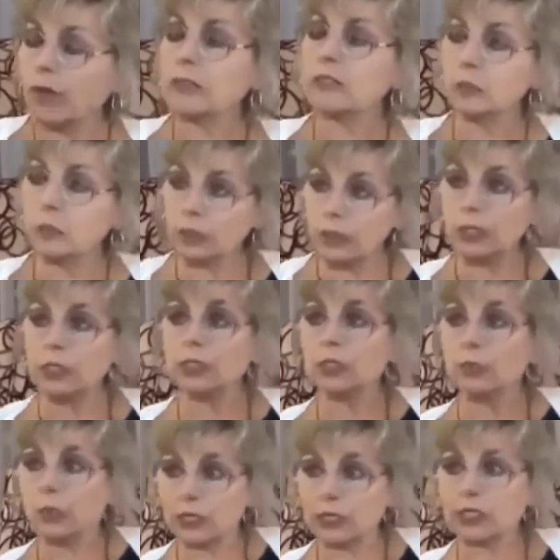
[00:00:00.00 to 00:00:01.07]
Well, that's a really
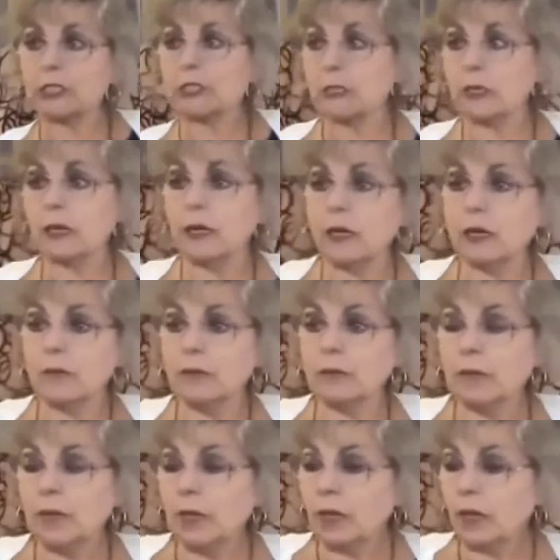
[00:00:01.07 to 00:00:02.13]
good question.
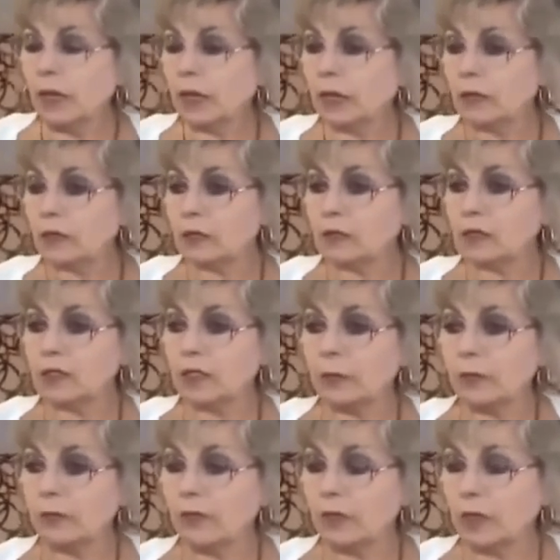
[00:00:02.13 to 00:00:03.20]
And
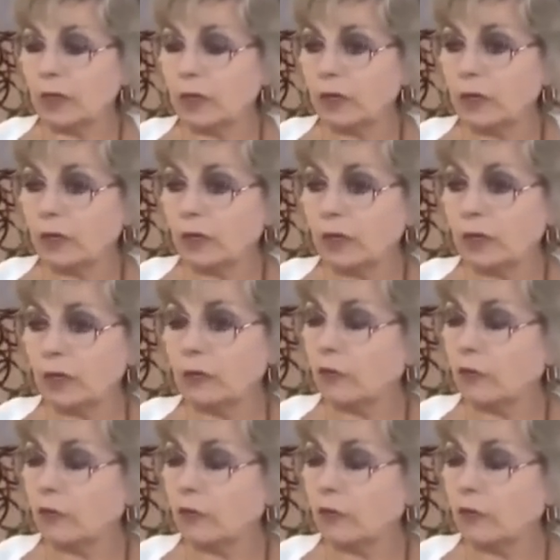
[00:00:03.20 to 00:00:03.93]
some of the